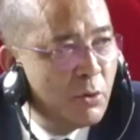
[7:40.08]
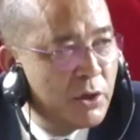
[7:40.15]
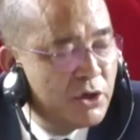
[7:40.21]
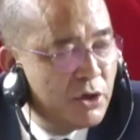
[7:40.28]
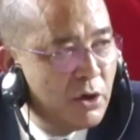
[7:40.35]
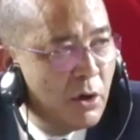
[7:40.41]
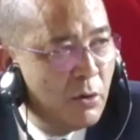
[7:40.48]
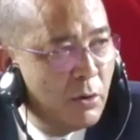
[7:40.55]

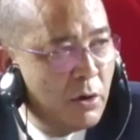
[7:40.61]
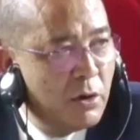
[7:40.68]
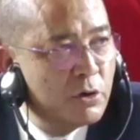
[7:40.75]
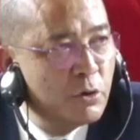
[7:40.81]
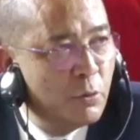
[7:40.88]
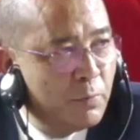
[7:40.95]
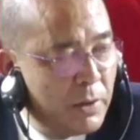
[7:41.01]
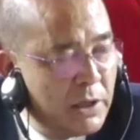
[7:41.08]
question hour, so, I
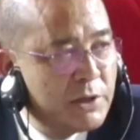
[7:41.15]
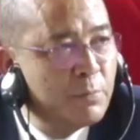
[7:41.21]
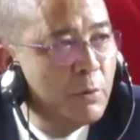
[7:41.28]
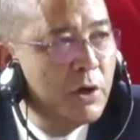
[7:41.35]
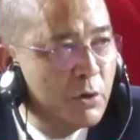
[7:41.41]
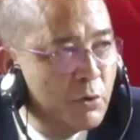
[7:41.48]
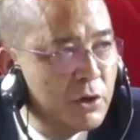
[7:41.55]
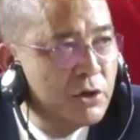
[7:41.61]
need so to please
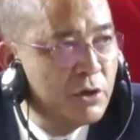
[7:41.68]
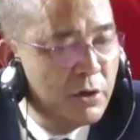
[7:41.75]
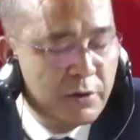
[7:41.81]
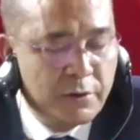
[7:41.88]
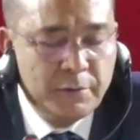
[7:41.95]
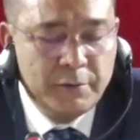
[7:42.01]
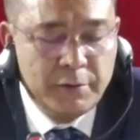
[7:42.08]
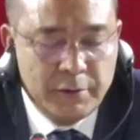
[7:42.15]
for a question.
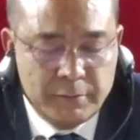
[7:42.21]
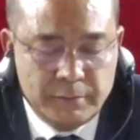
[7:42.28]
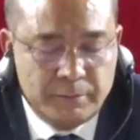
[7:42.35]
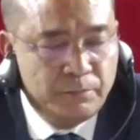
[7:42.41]
Yeah. So